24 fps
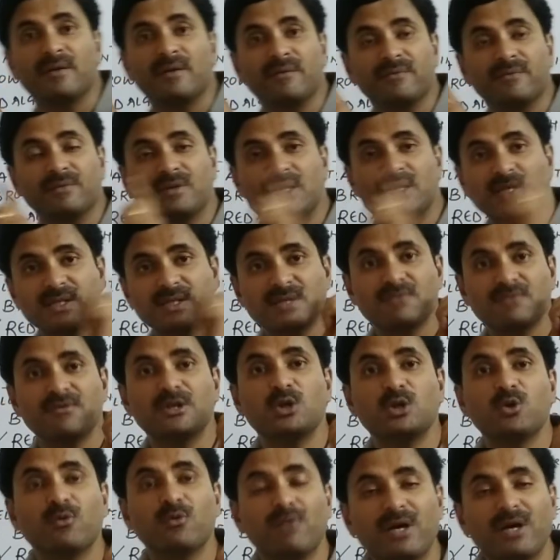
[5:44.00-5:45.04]
this
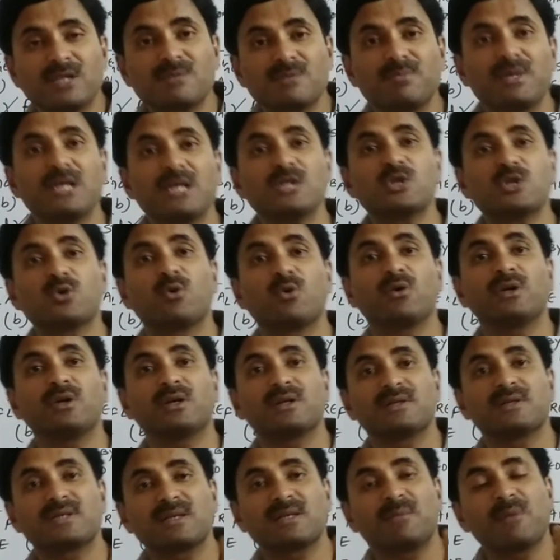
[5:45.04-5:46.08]
video was based
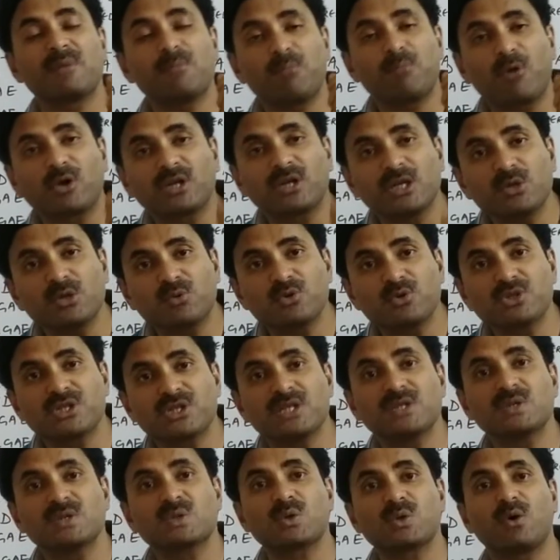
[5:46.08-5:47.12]
on some important
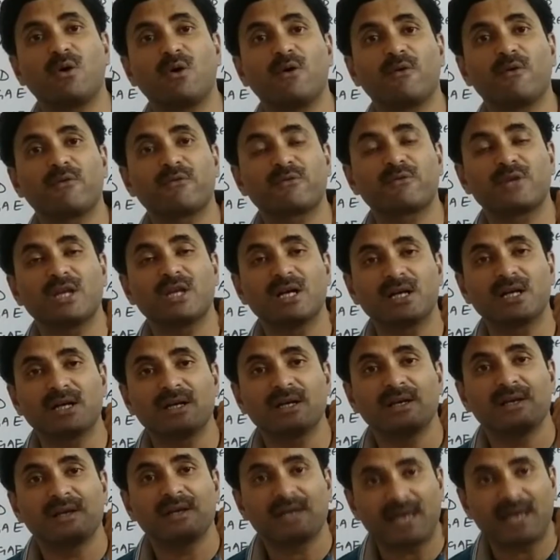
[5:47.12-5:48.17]
questions of
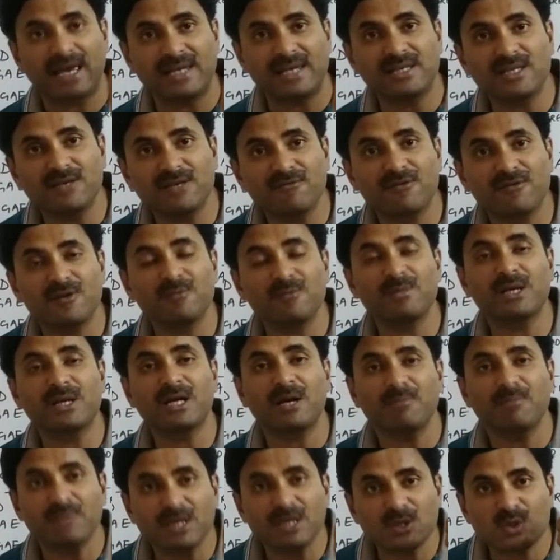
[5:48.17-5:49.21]
the algae. We'll be
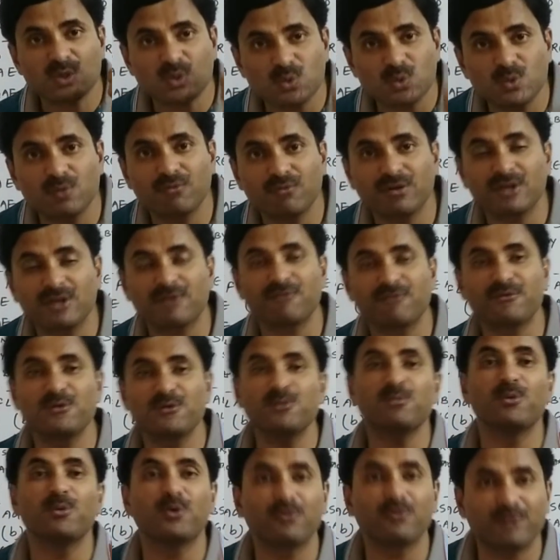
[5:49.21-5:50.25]
coming soon with
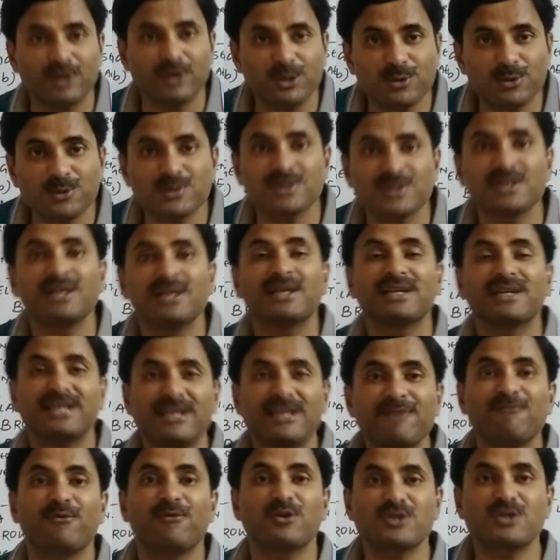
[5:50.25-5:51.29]
few more videos.
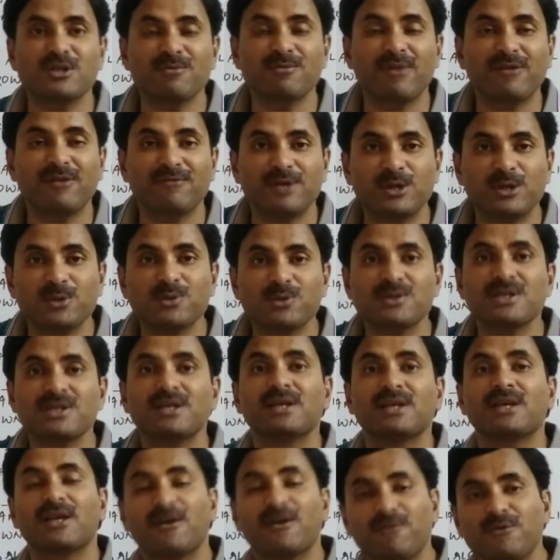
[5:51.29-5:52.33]
Keep watching my videos.
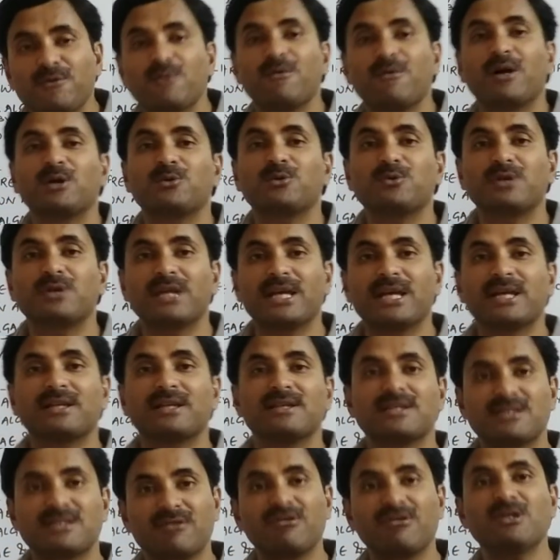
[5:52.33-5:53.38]
If you want to take
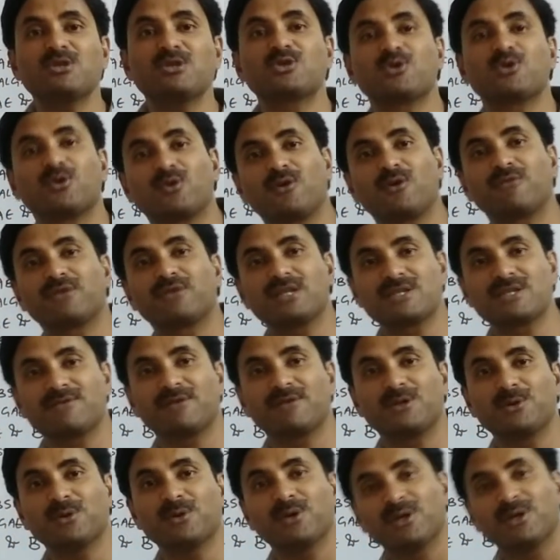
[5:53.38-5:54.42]
the screenshot of this
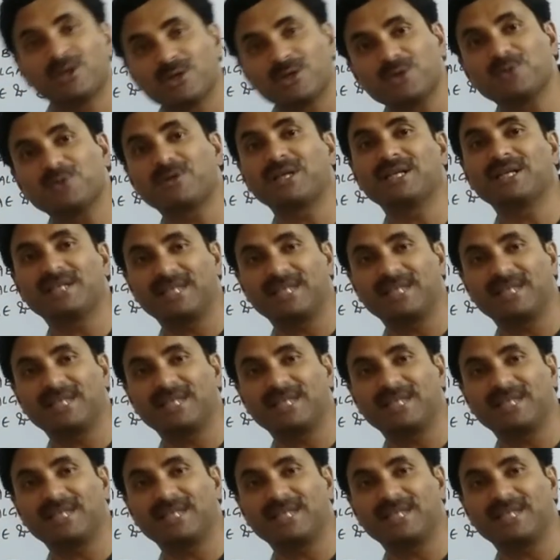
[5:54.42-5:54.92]
video, you can